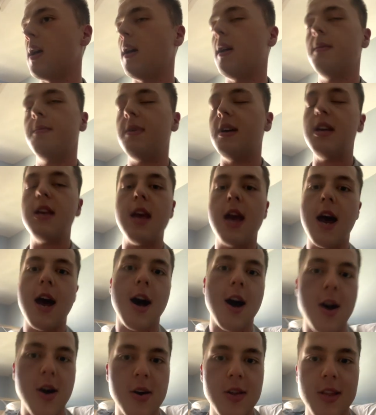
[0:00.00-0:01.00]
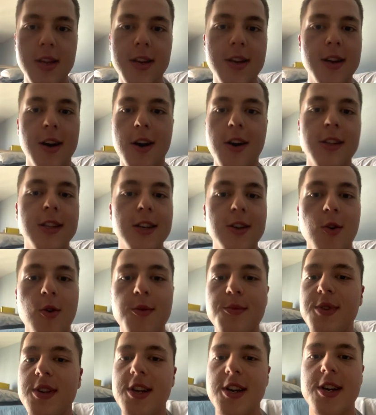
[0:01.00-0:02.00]
But yeah, all the
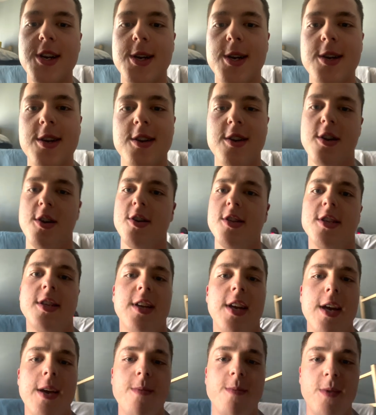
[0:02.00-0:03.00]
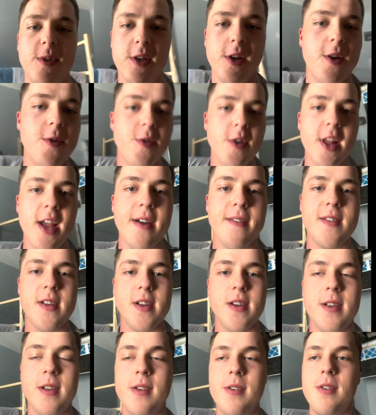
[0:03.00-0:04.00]
dorms here are the same. So you
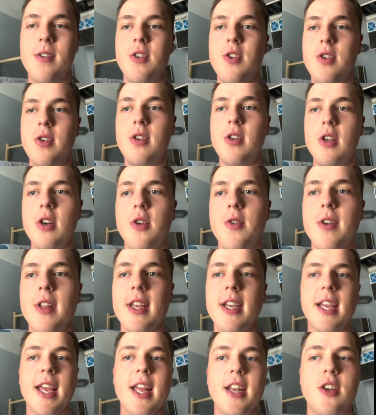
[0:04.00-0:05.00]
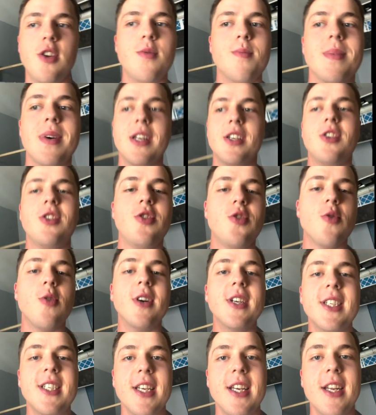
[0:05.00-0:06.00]
don't really get too much
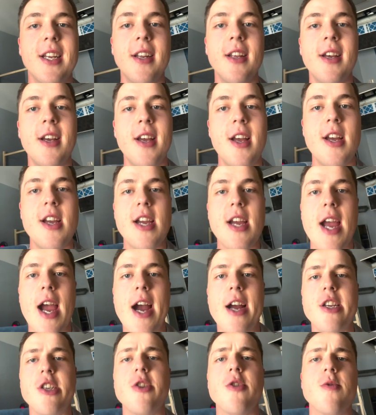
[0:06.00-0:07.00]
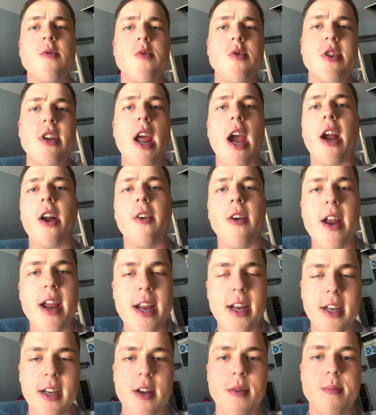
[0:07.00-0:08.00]
choice in how you decorate
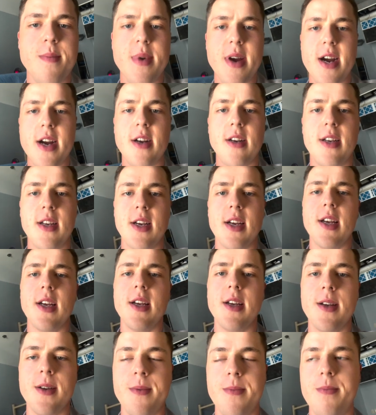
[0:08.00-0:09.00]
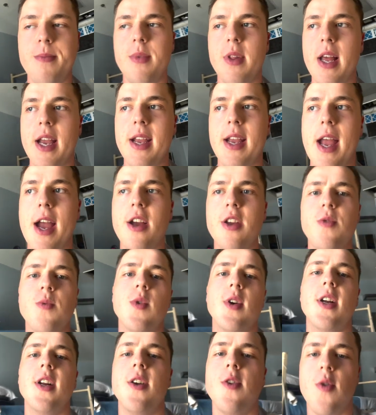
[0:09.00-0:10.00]
compared to like how you
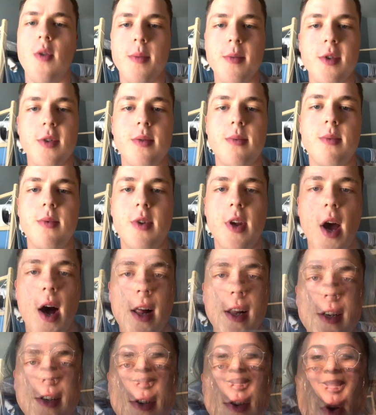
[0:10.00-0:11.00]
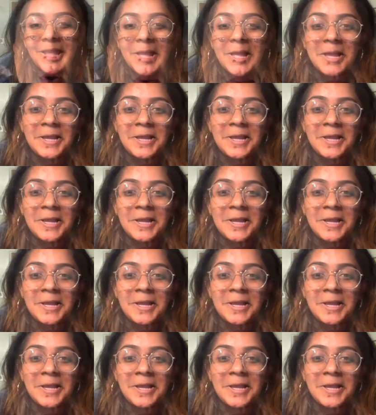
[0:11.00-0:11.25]
would a normal college dorm.